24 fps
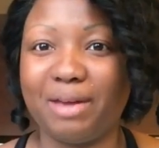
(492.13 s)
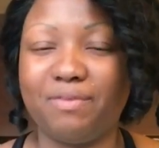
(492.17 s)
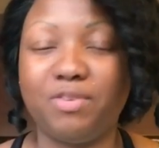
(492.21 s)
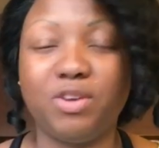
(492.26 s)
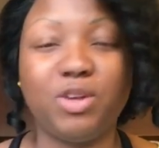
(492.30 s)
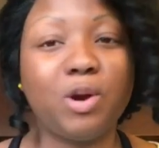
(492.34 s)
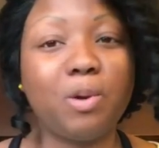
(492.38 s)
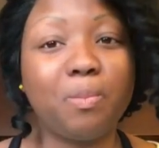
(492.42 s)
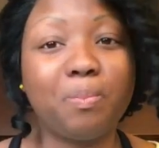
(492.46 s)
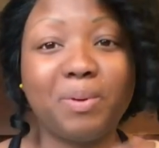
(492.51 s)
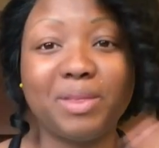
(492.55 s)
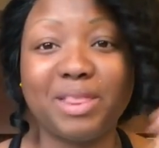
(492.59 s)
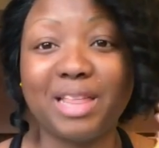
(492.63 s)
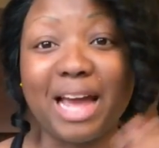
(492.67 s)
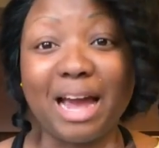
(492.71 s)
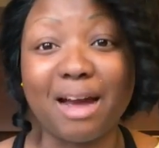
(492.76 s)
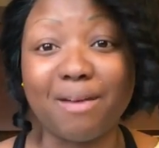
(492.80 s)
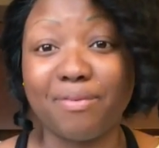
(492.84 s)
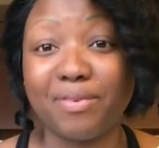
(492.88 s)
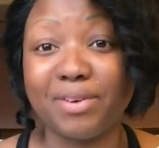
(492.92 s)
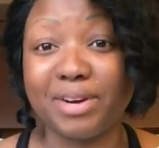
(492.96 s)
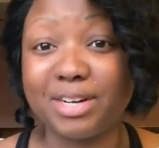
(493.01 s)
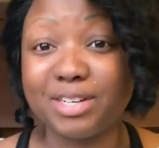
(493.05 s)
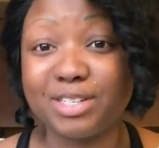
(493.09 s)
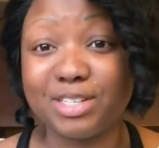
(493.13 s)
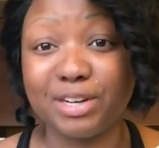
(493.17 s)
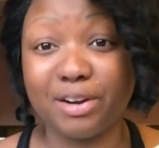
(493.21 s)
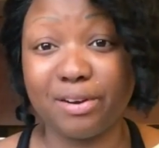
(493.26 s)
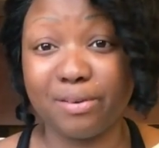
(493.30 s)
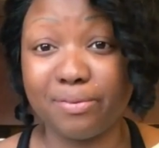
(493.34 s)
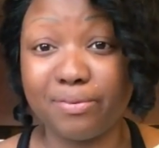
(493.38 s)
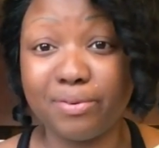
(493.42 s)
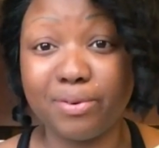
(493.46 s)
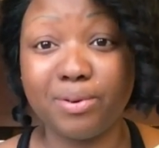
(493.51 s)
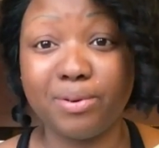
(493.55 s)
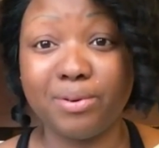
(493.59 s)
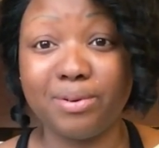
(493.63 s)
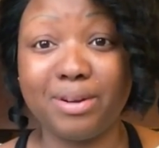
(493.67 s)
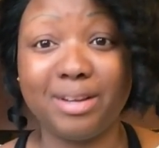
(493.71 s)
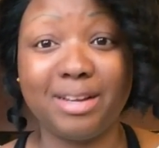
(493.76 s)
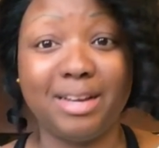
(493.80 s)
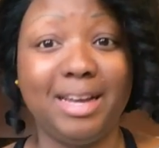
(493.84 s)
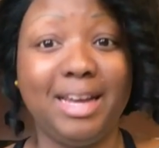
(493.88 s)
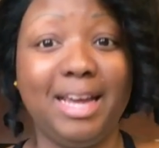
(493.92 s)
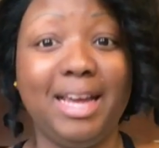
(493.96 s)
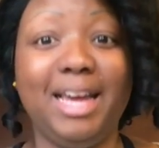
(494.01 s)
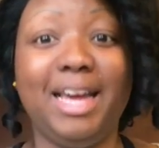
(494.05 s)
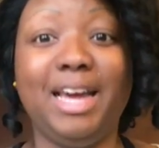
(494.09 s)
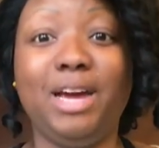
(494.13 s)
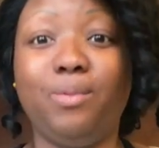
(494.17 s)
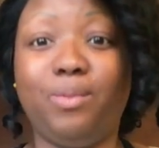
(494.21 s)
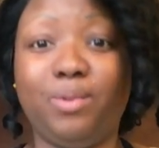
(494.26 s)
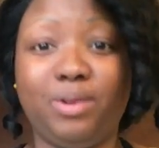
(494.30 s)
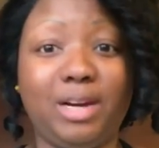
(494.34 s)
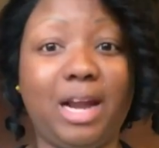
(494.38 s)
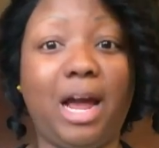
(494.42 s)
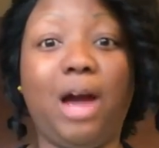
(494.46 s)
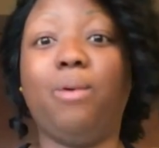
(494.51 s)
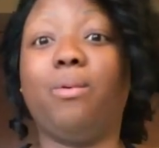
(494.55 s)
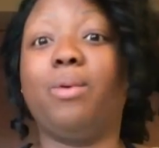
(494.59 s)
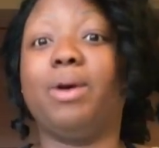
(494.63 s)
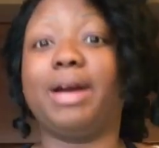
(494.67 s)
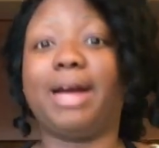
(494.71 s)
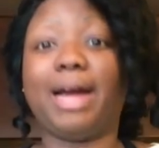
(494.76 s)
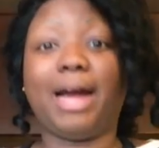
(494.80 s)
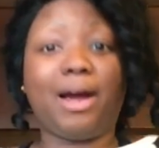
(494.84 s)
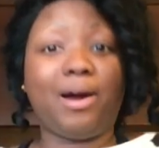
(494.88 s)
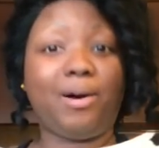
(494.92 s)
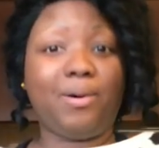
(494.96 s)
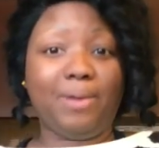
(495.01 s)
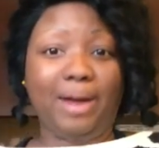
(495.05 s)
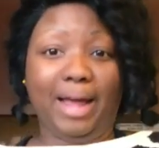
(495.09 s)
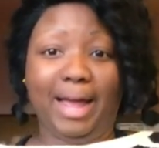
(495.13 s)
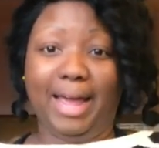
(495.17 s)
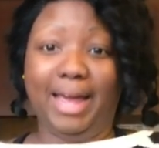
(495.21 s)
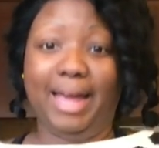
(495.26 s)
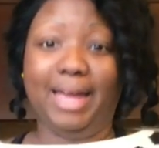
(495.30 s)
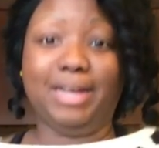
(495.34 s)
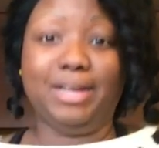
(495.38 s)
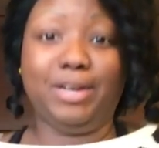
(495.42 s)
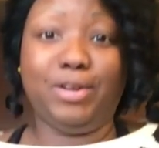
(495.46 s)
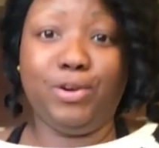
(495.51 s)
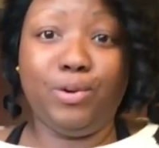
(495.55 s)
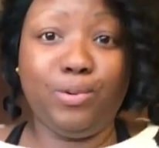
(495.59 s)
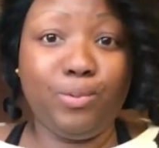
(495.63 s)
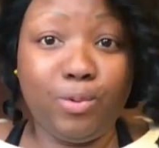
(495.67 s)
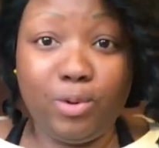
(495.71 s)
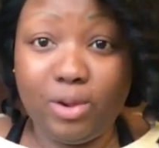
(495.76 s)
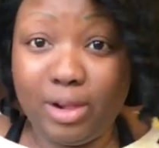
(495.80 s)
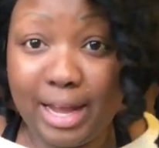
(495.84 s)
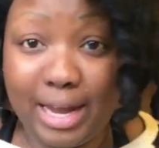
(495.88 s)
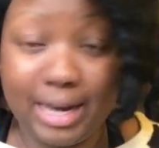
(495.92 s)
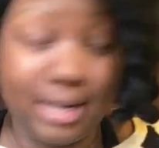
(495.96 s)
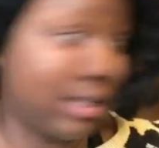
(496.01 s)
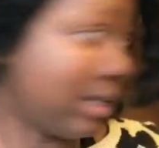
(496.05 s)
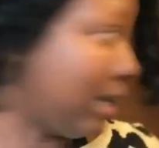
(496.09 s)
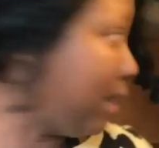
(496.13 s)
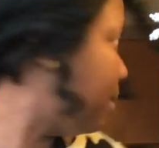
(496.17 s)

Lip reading: If you don't put the effort into your food, it will not work out, and you will end